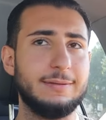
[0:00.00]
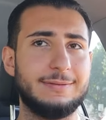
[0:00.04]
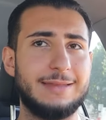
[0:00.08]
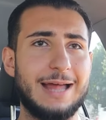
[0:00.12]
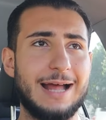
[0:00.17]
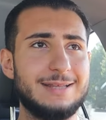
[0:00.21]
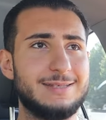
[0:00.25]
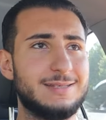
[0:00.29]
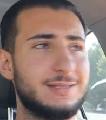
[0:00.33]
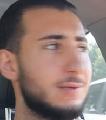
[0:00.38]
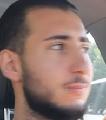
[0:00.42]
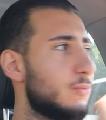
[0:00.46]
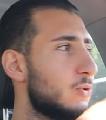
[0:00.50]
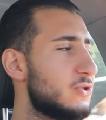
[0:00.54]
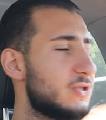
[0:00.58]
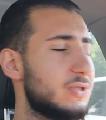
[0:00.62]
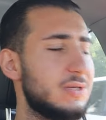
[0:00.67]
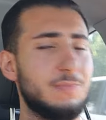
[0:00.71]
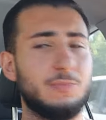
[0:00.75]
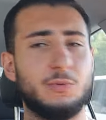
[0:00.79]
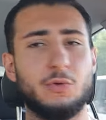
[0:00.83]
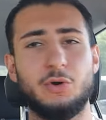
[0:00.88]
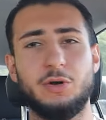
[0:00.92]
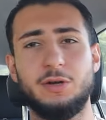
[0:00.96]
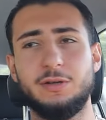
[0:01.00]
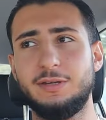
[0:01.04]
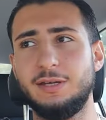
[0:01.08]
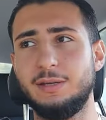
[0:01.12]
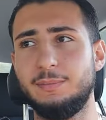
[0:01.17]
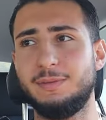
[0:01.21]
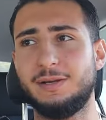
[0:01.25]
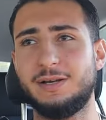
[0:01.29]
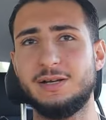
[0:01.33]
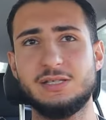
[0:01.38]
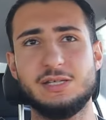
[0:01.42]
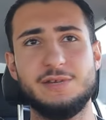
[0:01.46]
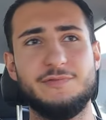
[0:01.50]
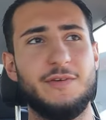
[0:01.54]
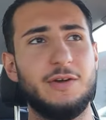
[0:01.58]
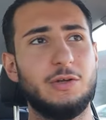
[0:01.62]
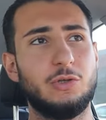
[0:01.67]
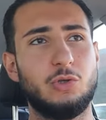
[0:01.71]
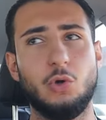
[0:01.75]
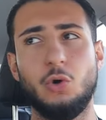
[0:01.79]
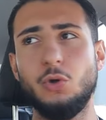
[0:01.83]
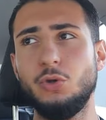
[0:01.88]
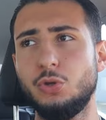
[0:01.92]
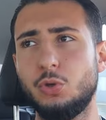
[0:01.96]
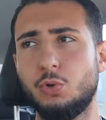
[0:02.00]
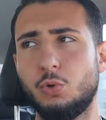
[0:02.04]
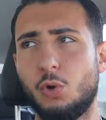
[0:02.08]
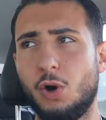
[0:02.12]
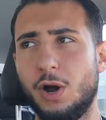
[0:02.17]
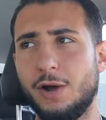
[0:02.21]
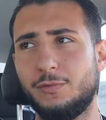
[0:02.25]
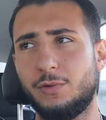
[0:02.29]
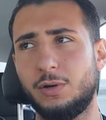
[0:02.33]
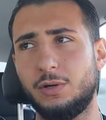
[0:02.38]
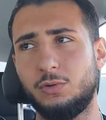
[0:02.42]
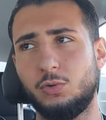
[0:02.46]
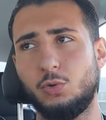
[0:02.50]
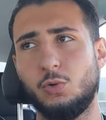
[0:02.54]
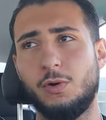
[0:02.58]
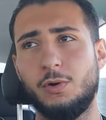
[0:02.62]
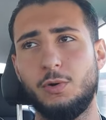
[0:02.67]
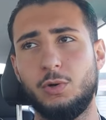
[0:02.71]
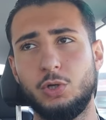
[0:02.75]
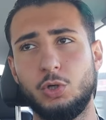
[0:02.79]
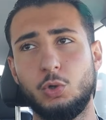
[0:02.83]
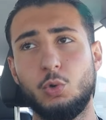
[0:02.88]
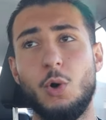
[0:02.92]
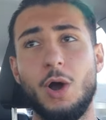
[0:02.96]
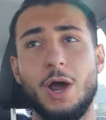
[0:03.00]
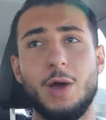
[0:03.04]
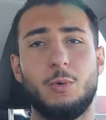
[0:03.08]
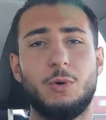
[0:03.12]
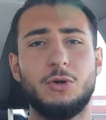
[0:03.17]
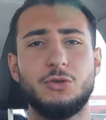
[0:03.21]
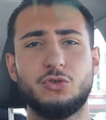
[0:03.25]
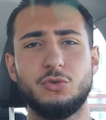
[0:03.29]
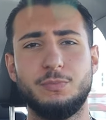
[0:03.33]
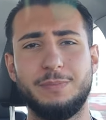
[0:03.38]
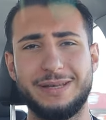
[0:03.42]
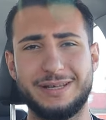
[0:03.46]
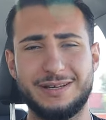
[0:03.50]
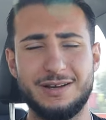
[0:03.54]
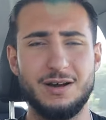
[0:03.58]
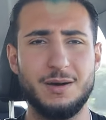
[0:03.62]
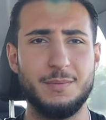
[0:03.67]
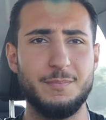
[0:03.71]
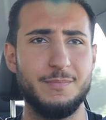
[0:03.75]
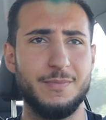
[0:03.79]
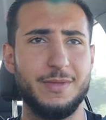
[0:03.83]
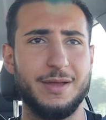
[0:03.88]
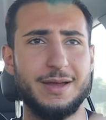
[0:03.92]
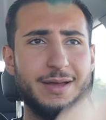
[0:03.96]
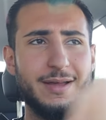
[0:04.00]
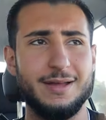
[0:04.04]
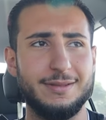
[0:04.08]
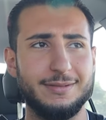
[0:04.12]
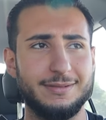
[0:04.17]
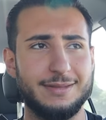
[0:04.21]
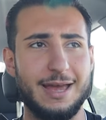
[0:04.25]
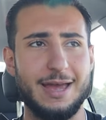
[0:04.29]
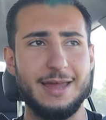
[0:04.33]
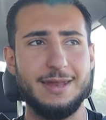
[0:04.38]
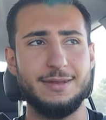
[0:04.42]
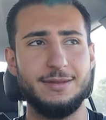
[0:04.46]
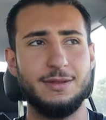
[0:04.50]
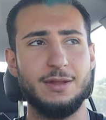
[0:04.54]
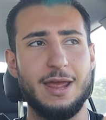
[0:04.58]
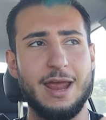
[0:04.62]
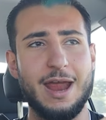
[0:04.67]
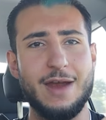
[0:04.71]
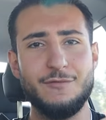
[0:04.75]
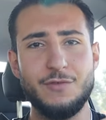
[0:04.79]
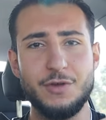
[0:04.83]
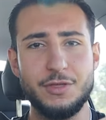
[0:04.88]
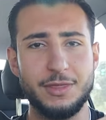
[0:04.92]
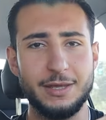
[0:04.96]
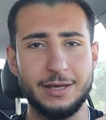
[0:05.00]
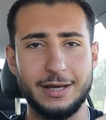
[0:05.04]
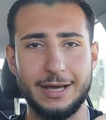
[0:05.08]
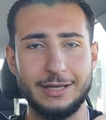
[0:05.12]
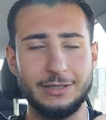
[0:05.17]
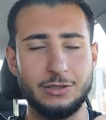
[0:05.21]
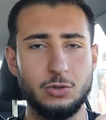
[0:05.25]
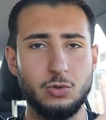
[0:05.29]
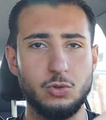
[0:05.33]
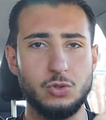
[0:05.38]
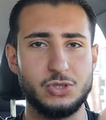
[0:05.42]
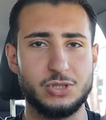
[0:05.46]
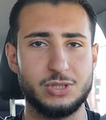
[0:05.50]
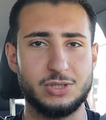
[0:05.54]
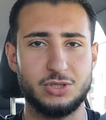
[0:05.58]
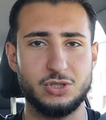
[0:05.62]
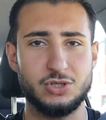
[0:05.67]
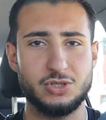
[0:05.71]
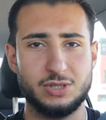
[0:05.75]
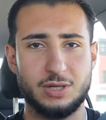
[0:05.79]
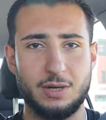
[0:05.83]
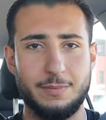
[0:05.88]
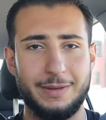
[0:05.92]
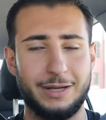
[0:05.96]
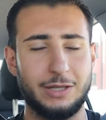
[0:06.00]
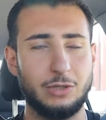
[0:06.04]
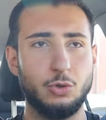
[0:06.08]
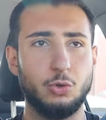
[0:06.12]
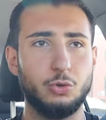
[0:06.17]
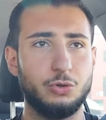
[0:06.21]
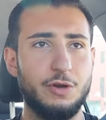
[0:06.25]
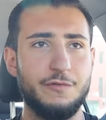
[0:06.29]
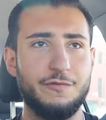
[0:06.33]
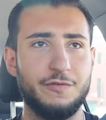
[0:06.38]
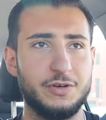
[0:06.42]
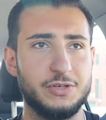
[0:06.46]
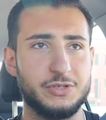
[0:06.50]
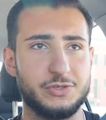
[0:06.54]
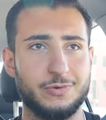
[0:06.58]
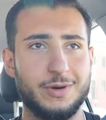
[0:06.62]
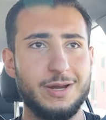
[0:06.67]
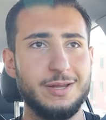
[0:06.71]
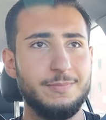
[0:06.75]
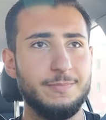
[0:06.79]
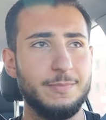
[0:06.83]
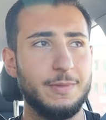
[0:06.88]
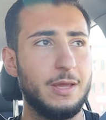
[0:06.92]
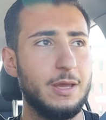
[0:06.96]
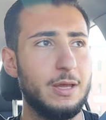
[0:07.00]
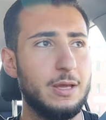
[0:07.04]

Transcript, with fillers: That's the most important thing, because if I don't know who I want, who, who I want to become, then everything I do is just gonna make no difference, right?